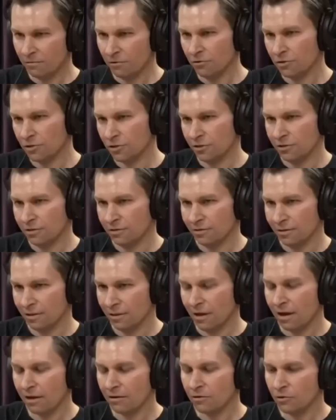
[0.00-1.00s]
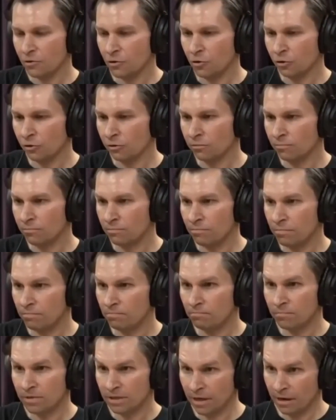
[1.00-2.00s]
future. That you'll
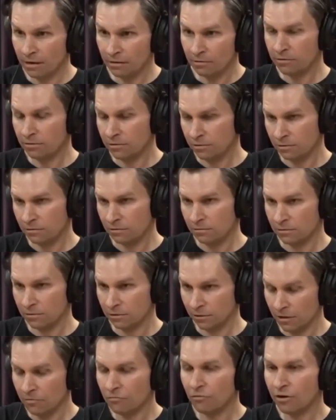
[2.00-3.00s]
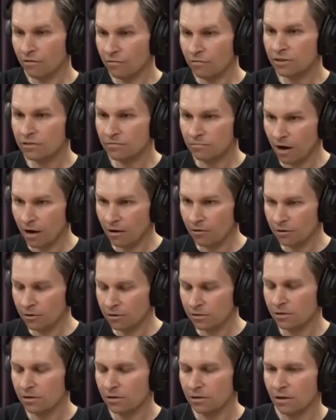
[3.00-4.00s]
get a delivery of this
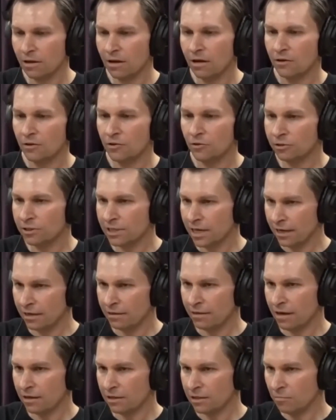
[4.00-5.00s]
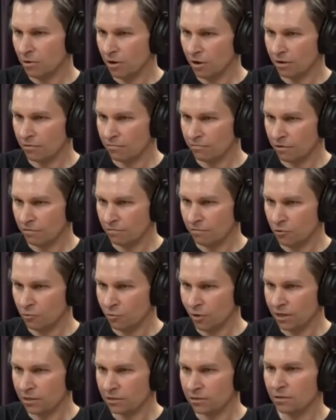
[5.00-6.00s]
virus, you'll take the antibiotic for a
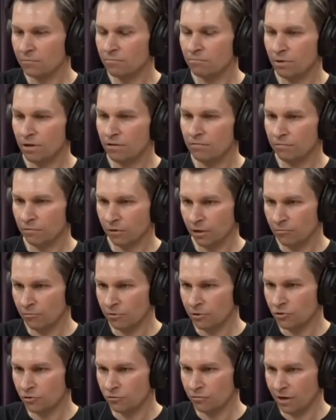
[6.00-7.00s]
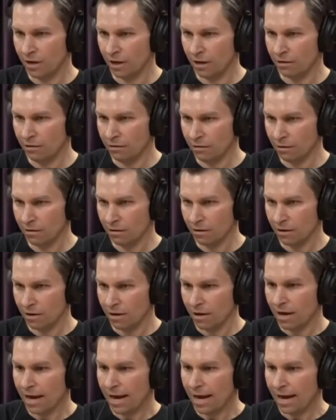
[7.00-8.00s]
few weeks, be fully rejuvenated,
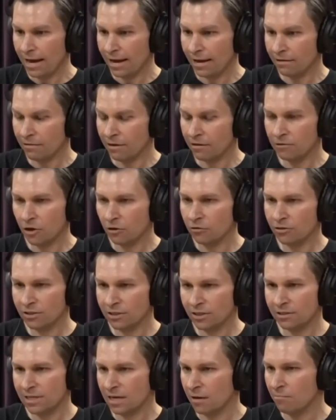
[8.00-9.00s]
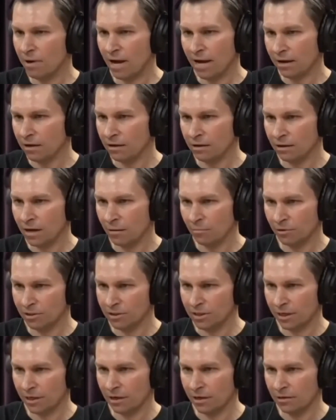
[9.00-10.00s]
and the doctor says come back in a couple
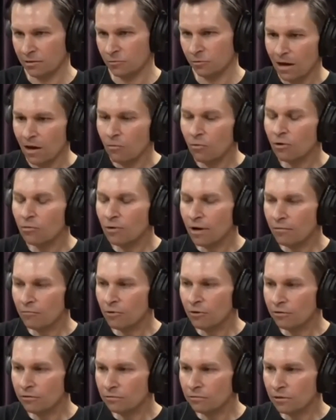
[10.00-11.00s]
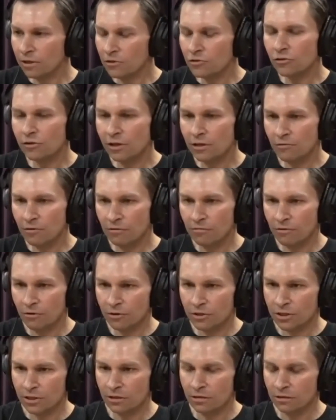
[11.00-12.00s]
of decades. Well, we're literally
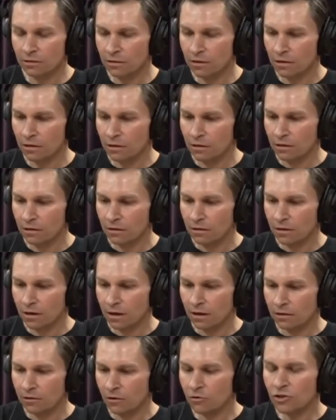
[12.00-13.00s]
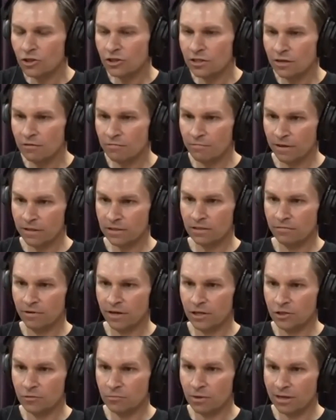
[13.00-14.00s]
reversing uh, not just the effects of
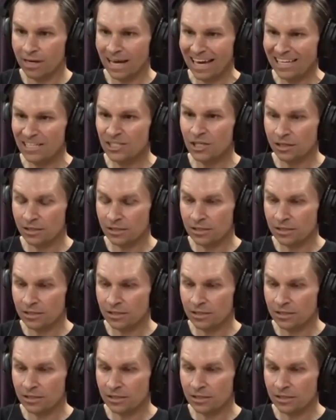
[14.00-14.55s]
aging, but aging